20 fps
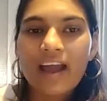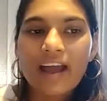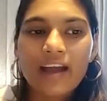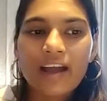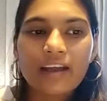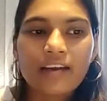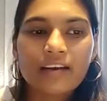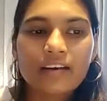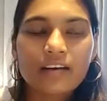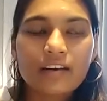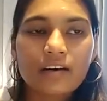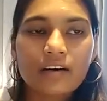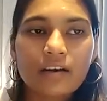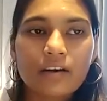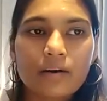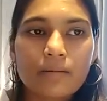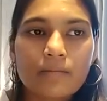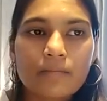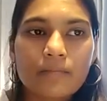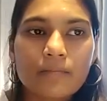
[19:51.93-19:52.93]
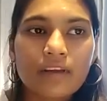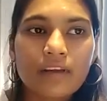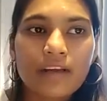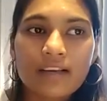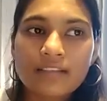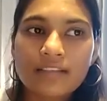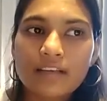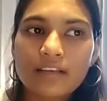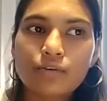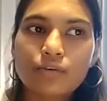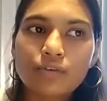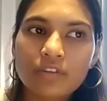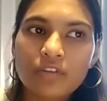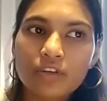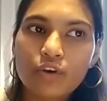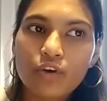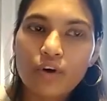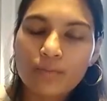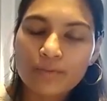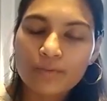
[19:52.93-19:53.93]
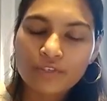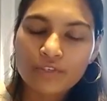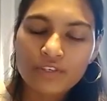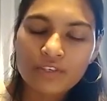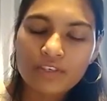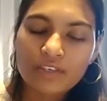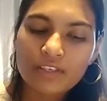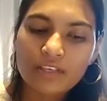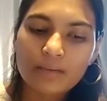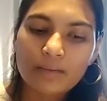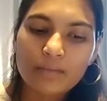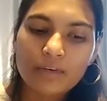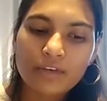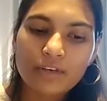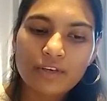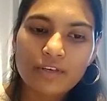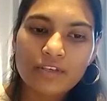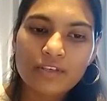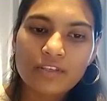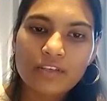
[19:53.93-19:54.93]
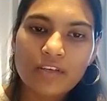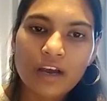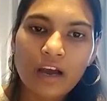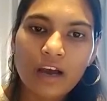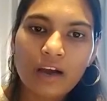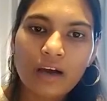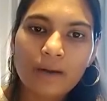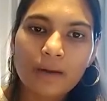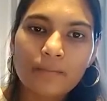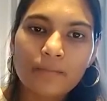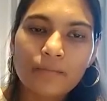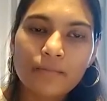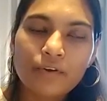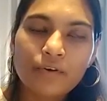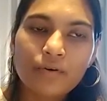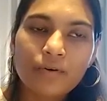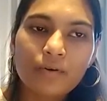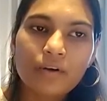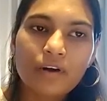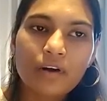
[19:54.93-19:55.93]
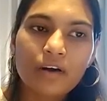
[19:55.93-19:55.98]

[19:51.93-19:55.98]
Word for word: and um, yes i took the opportunity because um, you know